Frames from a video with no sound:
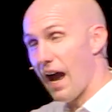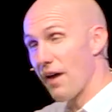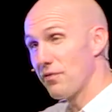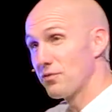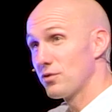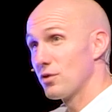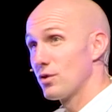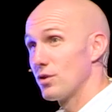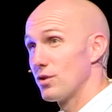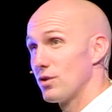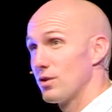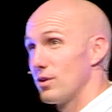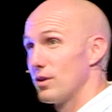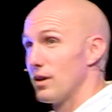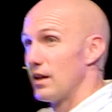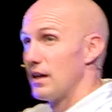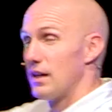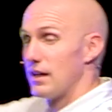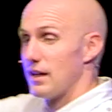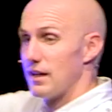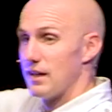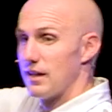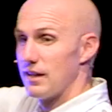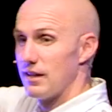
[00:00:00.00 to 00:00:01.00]
after,
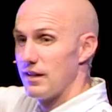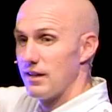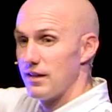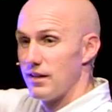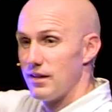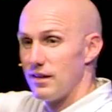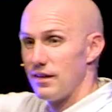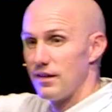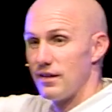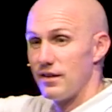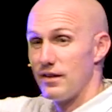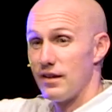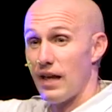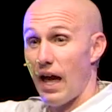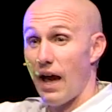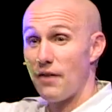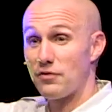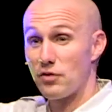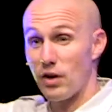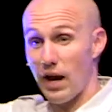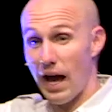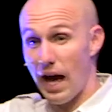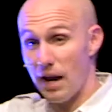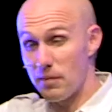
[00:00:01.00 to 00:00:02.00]

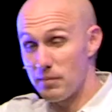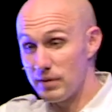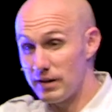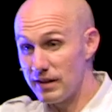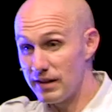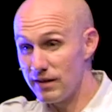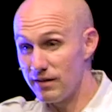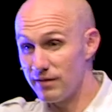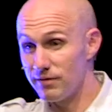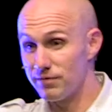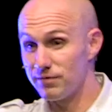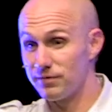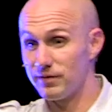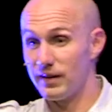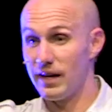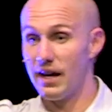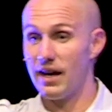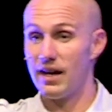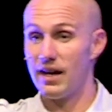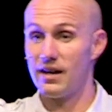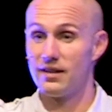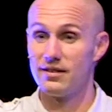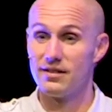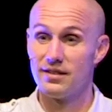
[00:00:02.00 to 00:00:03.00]
after Adam and Eve
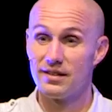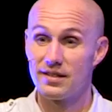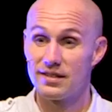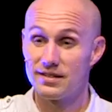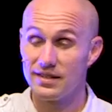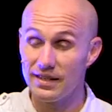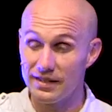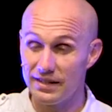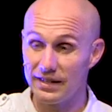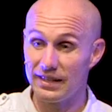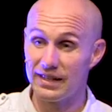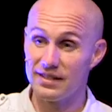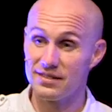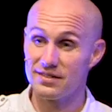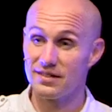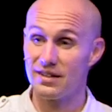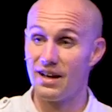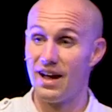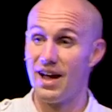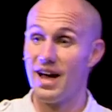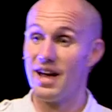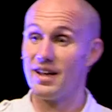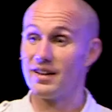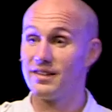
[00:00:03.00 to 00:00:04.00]
had sinned against
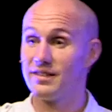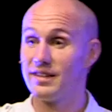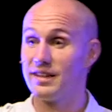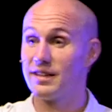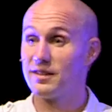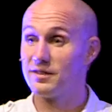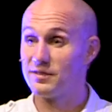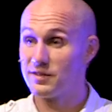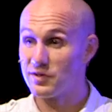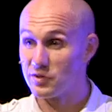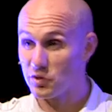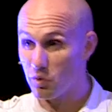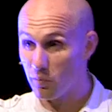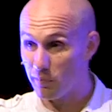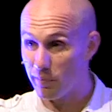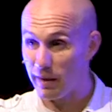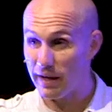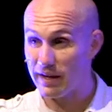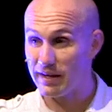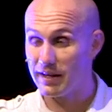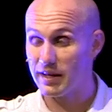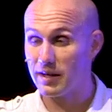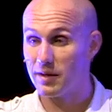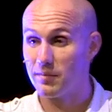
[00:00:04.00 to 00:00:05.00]
God and they had
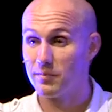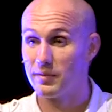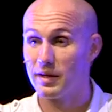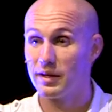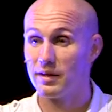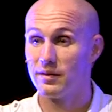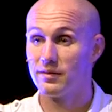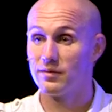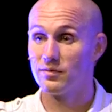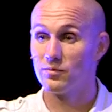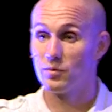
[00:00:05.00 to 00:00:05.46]
disobeyed him, they had